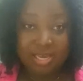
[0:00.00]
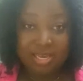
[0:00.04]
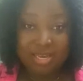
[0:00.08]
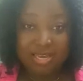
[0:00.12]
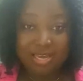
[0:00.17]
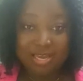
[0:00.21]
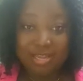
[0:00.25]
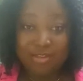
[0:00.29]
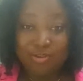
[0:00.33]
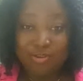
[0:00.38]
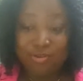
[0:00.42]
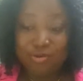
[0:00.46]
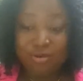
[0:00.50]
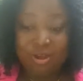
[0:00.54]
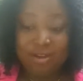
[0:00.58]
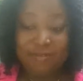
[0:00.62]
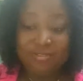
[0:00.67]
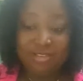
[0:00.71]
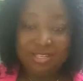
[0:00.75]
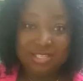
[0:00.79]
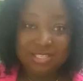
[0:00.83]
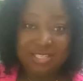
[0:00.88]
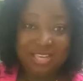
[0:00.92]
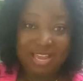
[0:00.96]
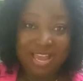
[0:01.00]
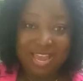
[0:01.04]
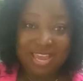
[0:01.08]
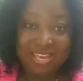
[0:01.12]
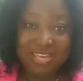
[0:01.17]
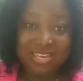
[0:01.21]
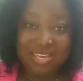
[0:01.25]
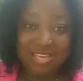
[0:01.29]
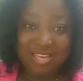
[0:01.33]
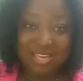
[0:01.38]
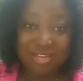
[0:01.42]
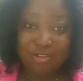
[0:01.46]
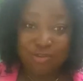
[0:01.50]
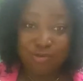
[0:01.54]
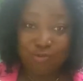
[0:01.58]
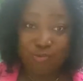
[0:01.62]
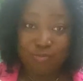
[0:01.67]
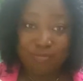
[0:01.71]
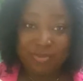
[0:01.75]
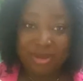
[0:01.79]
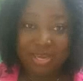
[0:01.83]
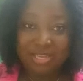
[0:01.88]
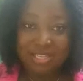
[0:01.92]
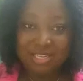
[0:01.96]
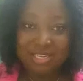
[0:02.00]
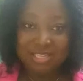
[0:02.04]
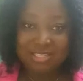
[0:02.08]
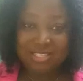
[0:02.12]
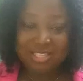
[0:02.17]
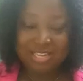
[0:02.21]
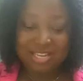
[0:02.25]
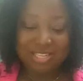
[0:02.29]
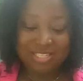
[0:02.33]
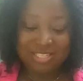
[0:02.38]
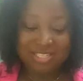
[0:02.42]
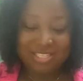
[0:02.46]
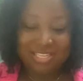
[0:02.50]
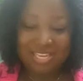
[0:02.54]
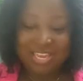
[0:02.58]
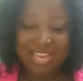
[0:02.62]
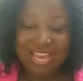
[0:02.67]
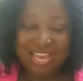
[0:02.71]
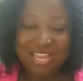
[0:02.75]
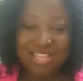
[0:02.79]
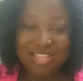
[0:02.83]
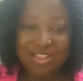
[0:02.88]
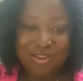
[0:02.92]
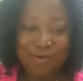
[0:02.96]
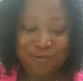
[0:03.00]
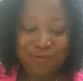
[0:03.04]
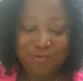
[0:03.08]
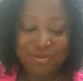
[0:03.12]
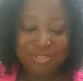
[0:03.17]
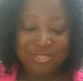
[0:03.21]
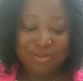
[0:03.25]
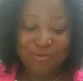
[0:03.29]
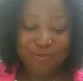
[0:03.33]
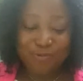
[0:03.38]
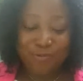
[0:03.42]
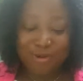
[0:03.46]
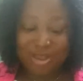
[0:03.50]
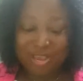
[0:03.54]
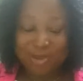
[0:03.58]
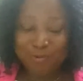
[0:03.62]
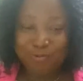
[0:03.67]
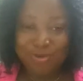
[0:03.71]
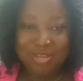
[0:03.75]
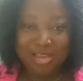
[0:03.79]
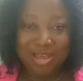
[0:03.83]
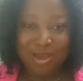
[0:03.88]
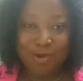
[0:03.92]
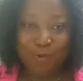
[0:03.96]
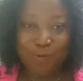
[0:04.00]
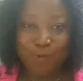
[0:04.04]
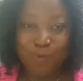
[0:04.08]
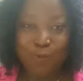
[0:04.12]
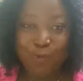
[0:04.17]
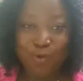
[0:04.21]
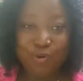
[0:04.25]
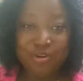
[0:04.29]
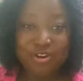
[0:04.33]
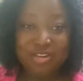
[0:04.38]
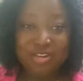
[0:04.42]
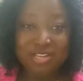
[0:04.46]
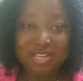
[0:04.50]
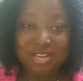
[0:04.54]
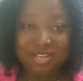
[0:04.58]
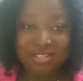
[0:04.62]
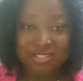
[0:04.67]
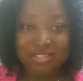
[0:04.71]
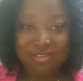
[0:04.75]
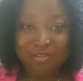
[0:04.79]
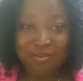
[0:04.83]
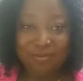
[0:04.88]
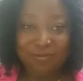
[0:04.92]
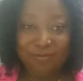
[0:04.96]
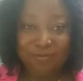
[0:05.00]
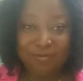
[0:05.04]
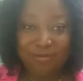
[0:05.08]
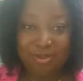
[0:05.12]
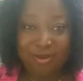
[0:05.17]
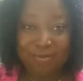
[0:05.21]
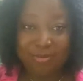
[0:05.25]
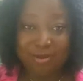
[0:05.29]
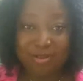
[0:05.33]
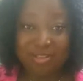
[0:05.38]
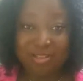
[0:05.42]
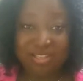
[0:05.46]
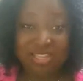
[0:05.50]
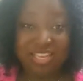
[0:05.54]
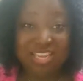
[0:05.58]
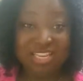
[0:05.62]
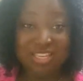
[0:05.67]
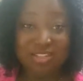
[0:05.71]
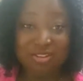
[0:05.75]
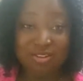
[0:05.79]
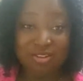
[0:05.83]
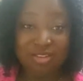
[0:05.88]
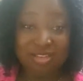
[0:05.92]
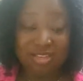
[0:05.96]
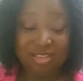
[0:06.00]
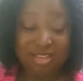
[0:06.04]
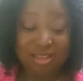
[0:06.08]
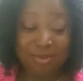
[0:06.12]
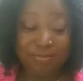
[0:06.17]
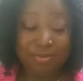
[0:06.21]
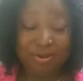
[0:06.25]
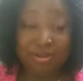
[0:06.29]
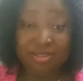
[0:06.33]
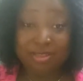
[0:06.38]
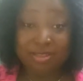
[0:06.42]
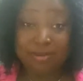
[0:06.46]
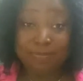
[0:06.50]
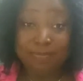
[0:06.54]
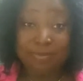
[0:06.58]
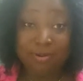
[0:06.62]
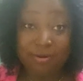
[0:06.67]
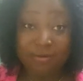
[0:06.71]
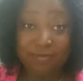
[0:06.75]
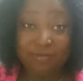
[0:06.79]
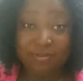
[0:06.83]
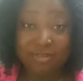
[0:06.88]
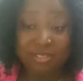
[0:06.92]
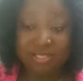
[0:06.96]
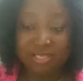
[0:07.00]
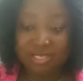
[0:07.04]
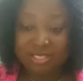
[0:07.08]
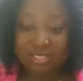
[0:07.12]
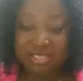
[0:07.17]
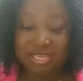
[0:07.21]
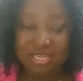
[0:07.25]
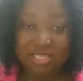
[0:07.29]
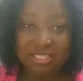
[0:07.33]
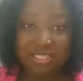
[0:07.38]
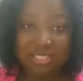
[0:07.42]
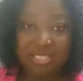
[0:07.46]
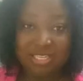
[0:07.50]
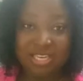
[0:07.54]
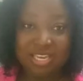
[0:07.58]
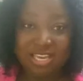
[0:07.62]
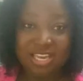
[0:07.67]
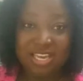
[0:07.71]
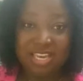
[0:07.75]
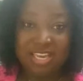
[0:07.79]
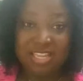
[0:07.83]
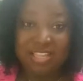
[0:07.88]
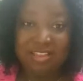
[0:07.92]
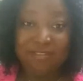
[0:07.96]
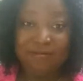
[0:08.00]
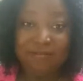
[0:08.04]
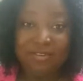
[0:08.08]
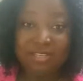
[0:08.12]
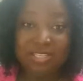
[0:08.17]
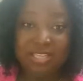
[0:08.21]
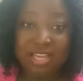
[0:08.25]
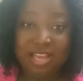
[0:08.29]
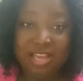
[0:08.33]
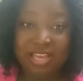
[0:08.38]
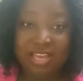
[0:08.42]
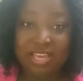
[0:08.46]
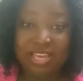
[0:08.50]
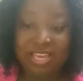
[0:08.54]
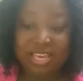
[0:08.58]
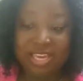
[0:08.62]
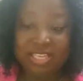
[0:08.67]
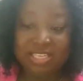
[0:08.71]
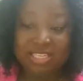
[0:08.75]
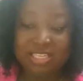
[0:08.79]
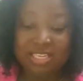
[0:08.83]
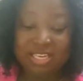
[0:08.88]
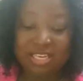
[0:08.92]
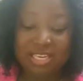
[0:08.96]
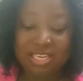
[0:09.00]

And you have this guy here to remind us that the reason why we are worrying ourselves about learning about the pelvis is that the fetal head